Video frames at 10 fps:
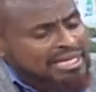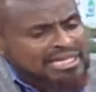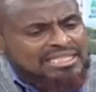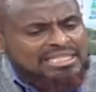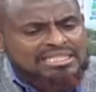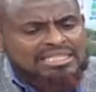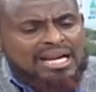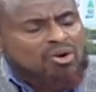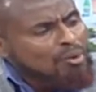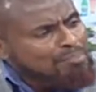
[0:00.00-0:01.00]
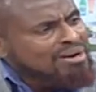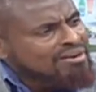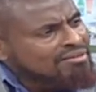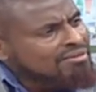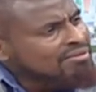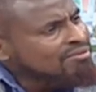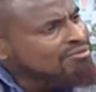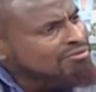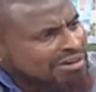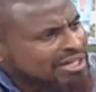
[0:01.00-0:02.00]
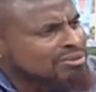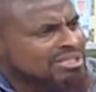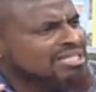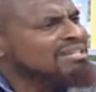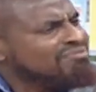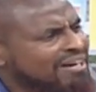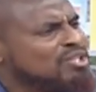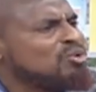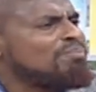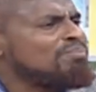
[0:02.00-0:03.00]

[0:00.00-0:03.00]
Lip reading: It's just an open, it's just a vacuum.